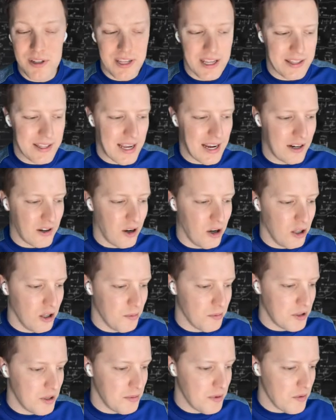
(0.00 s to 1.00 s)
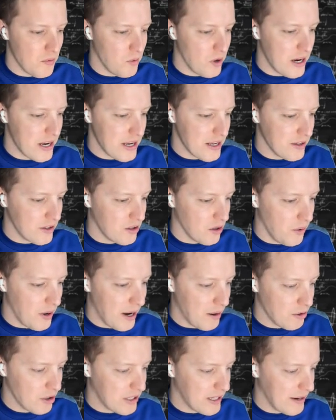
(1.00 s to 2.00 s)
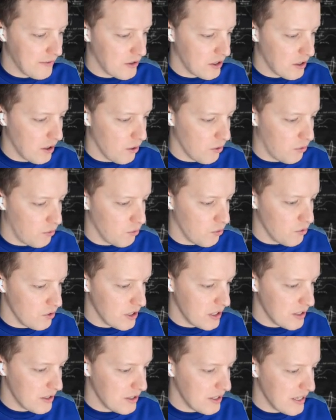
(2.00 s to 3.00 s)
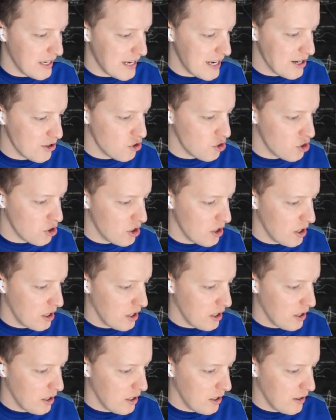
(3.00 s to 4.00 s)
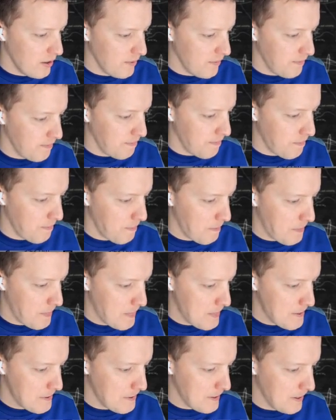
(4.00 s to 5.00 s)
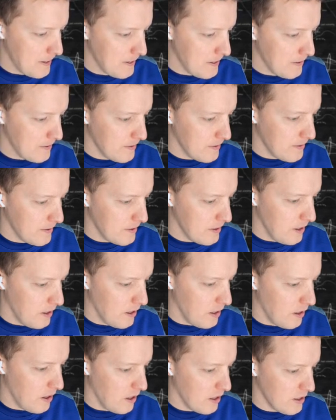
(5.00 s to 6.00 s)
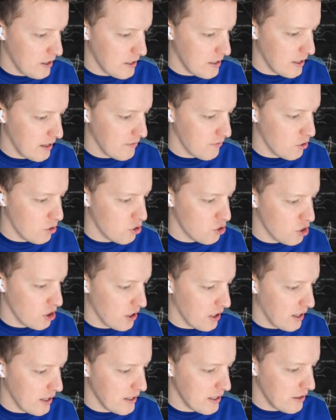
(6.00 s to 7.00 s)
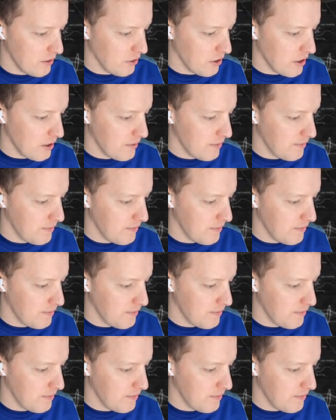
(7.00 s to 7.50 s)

get that column to be white. So I'll just have to go through these each. Okay, uh, I need diverging ideally.